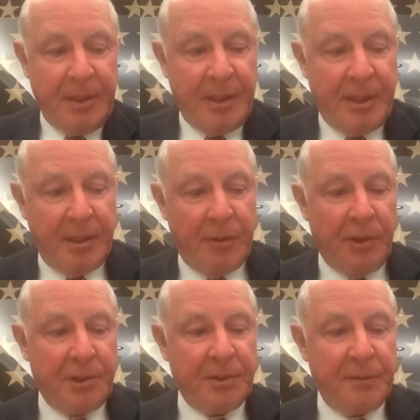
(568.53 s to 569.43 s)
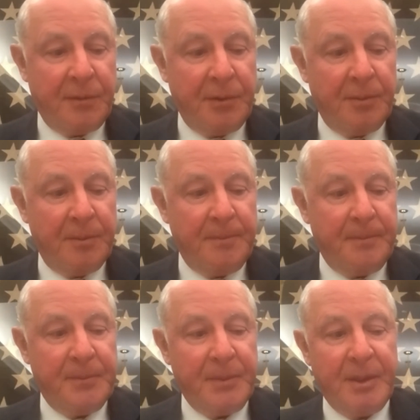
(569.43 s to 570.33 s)
I got a question from
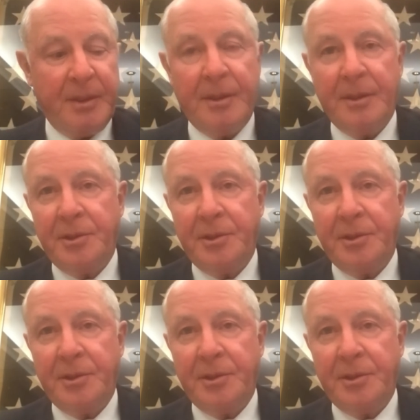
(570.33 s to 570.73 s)
uh,